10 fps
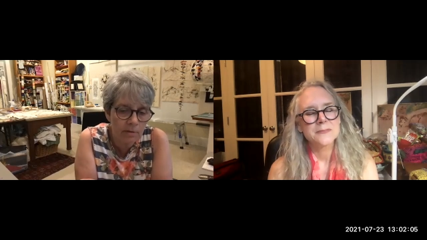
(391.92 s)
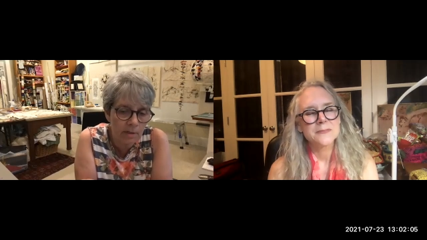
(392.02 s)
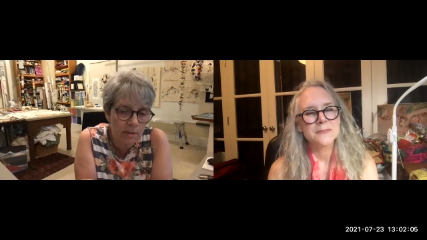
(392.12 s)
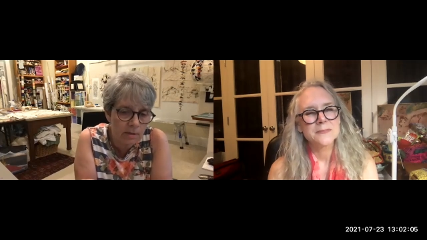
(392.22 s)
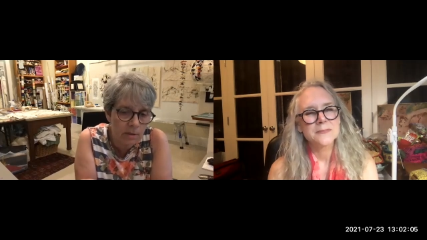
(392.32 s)

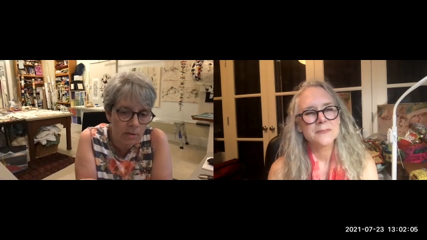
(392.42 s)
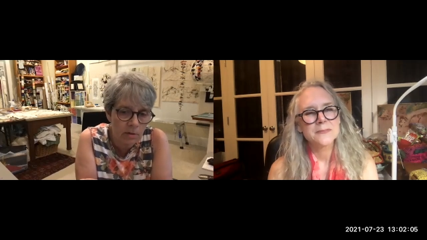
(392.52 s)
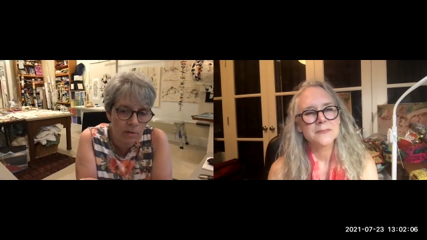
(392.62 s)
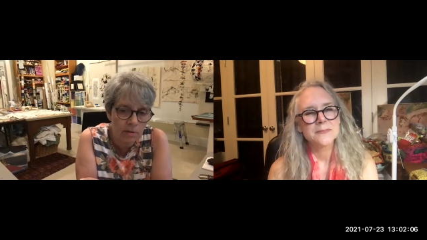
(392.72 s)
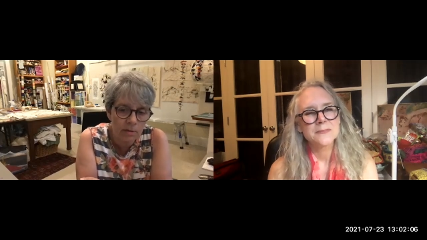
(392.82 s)
Speaker 1: as
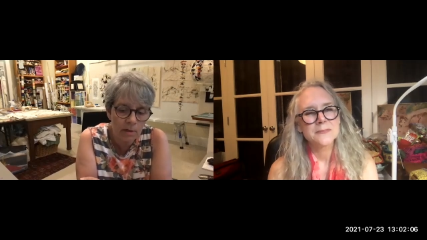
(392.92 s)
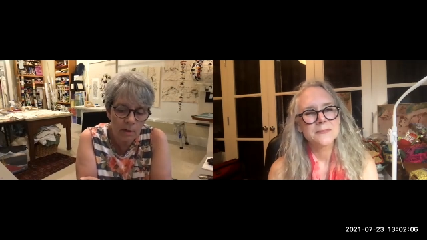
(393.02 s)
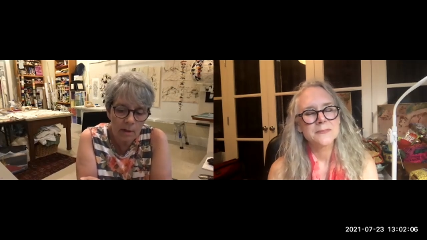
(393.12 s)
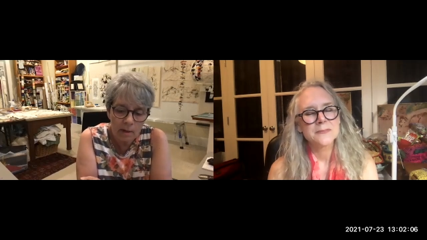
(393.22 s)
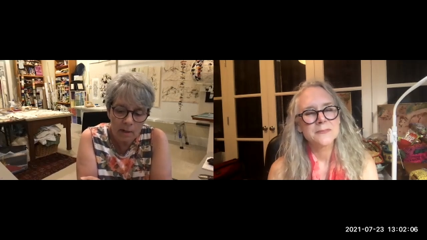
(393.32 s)
stitchers.
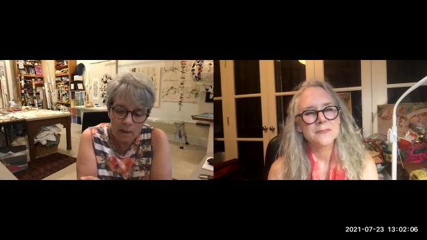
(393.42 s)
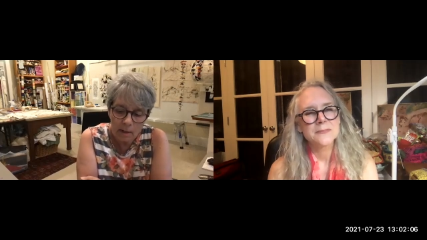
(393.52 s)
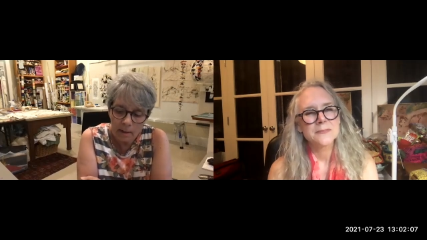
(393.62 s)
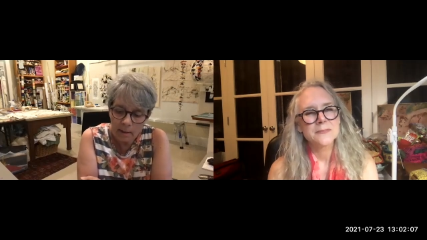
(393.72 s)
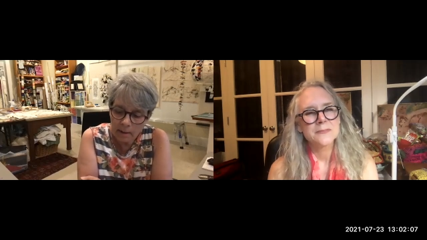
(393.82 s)

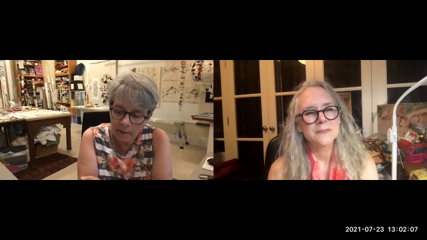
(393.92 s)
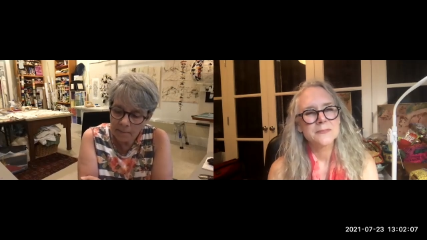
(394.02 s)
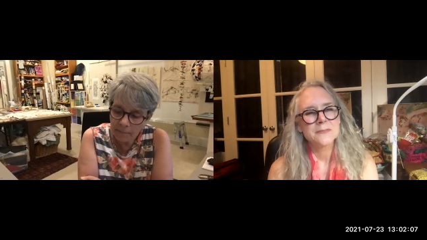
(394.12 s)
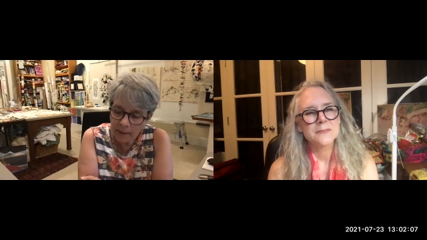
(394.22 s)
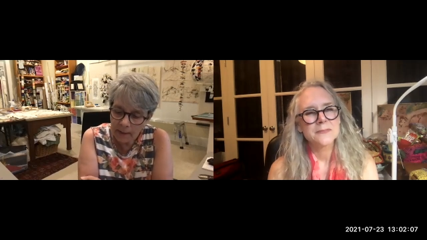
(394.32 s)

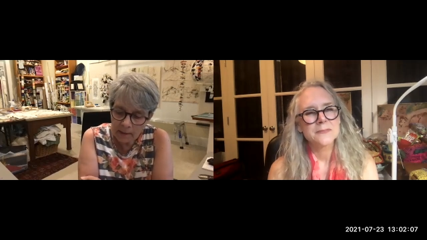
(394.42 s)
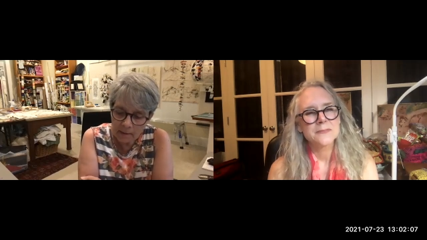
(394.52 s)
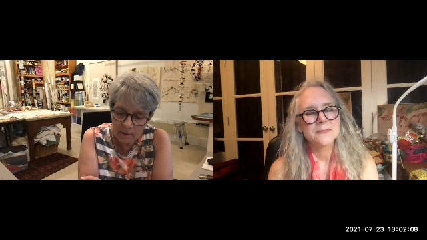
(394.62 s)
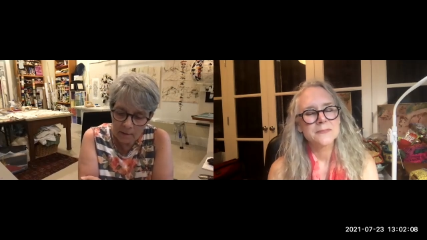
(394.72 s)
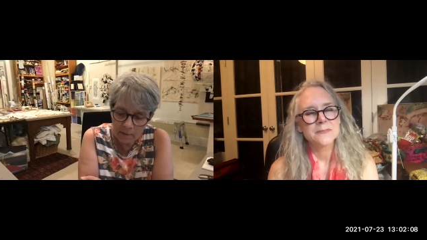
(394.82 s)

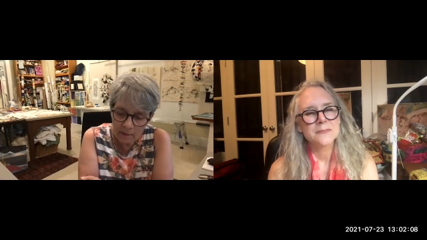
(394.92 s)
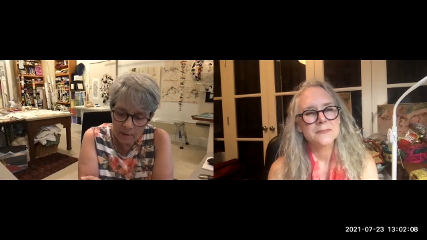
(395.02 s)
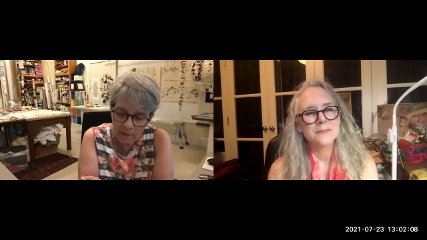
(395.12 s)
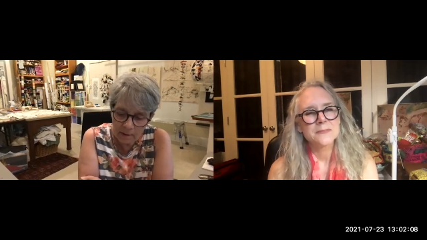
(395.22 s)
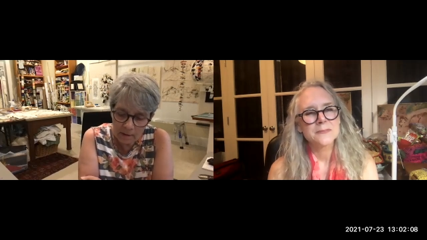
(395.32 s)
And
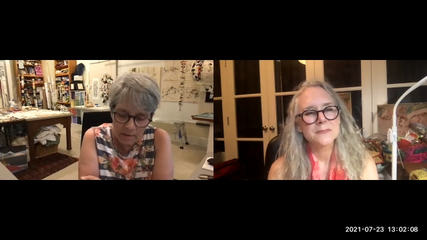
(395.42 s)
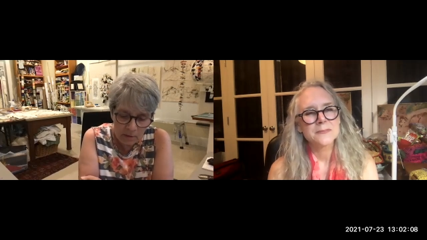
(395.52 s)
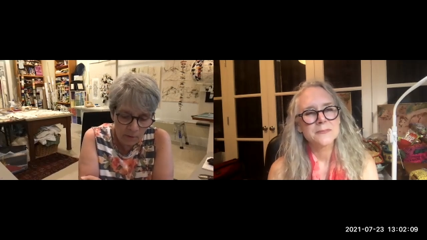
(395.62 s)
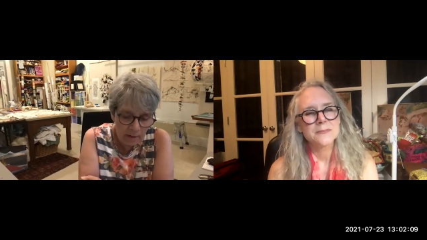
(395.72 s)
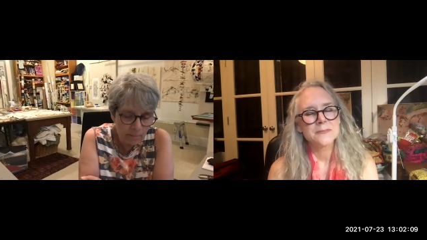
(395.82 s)
it's a
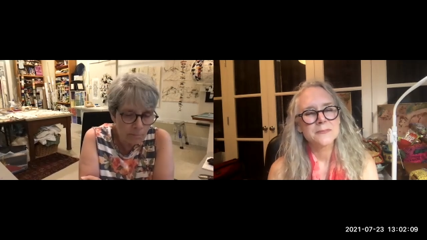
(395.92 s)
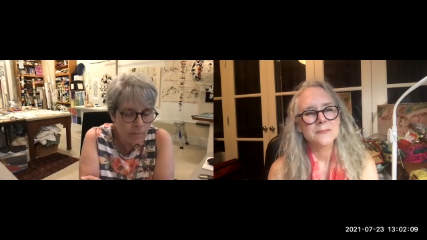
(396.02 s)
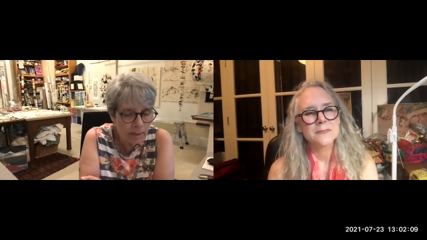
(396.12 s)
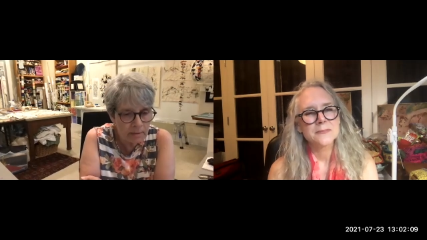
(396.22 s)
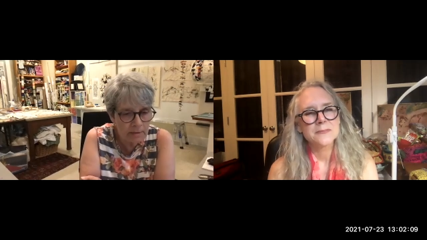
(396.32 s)
great
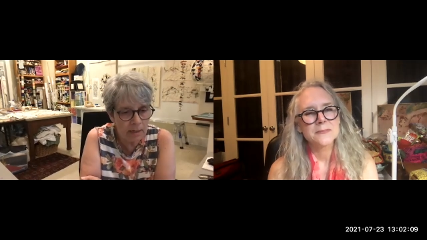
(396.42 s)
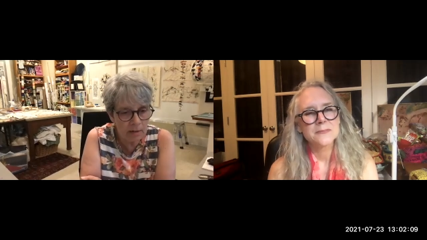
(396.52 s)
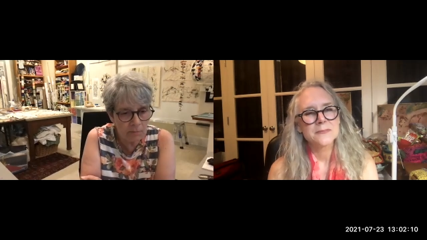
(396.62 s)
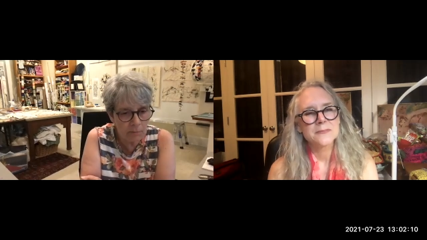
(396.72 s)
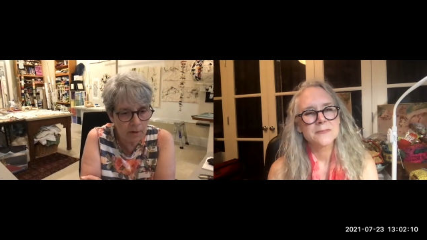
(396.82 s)

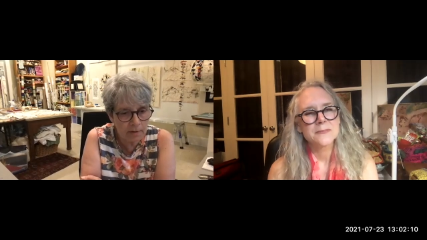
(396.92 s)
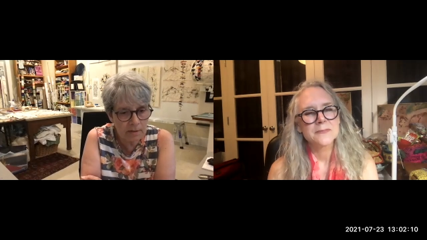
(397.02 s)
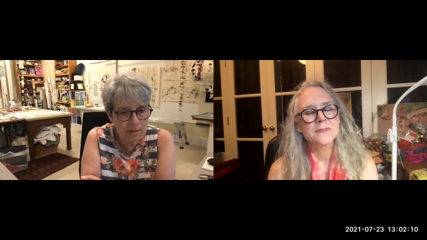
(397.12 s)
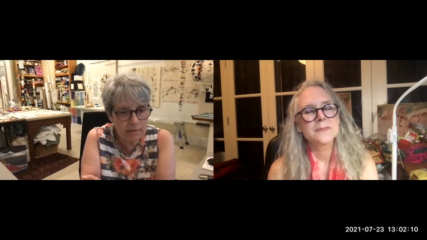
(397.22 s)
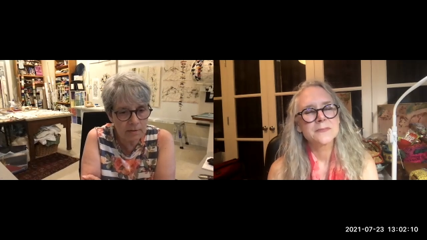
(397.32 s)
meditative
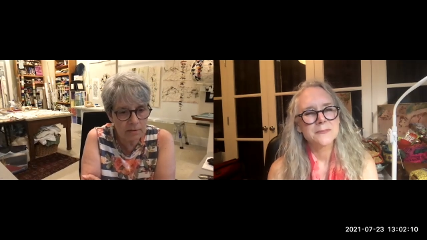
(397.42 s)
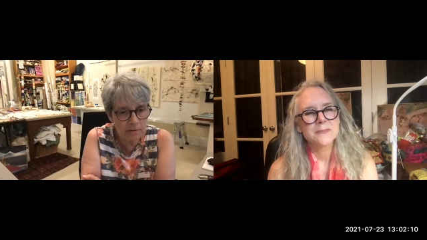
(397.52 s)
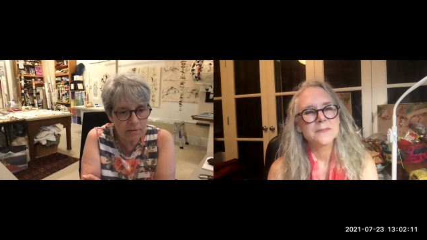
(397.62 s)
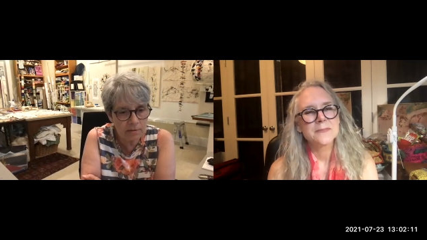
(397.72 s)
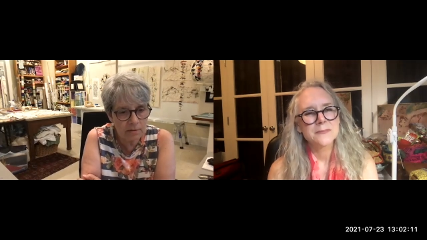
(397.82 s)
process.
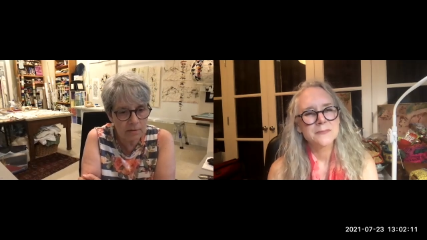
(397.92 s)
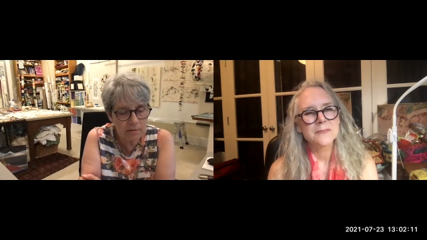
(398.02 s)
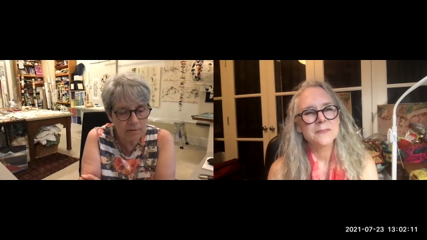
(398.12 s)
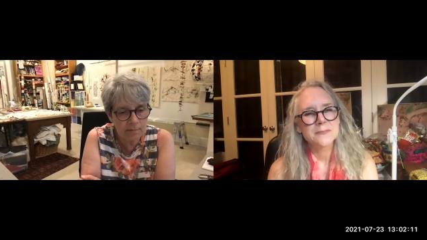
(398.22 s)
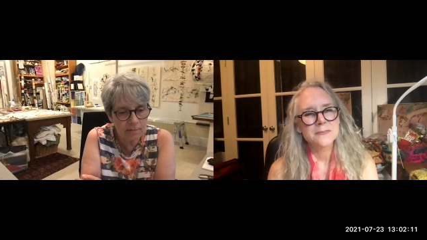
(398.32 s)

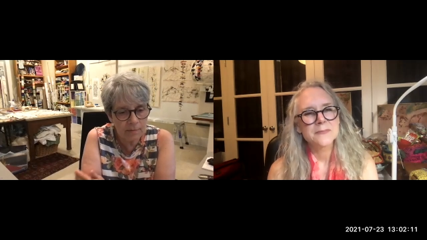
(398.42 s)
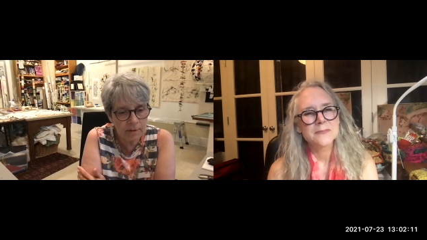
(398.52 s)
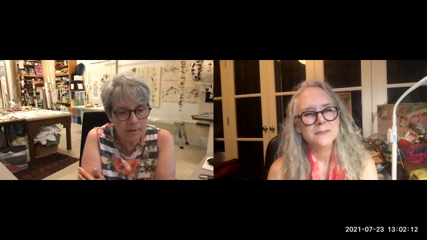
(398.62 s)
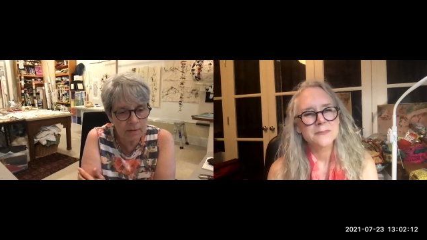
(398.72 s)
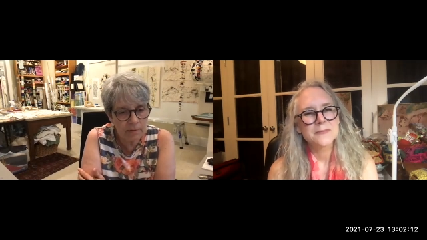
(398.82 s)

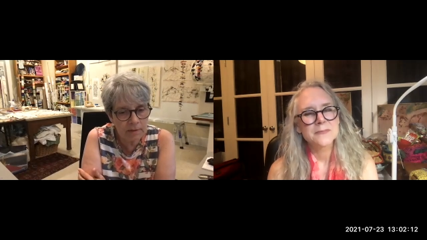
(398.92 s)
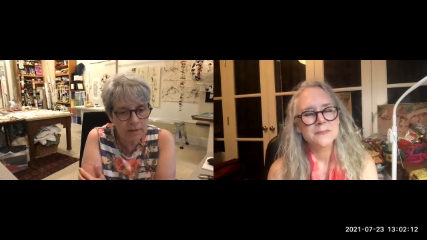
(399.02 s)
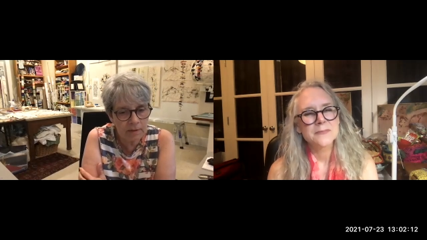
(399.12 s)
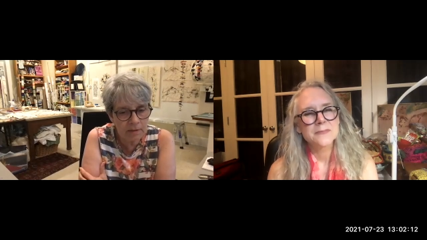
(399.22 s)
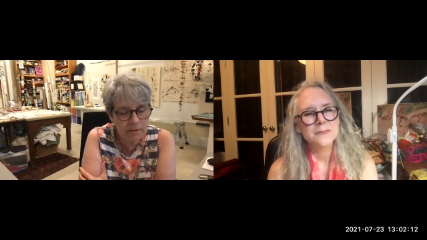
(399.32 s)

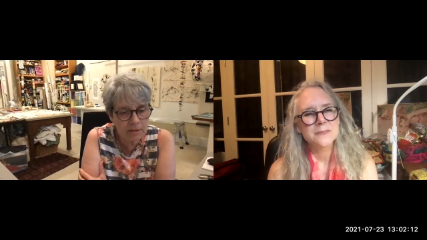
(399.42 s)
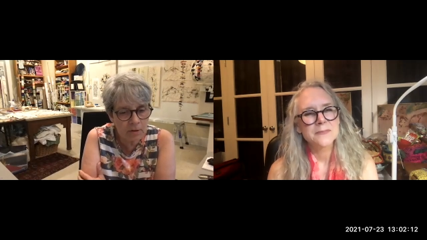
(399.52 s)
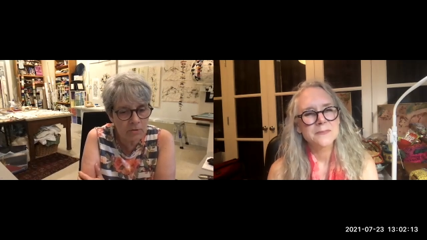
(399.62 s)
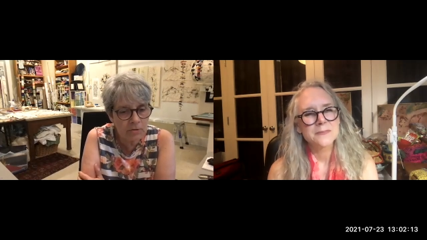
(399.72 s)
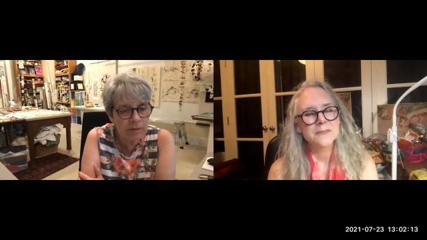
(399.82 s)
It slows me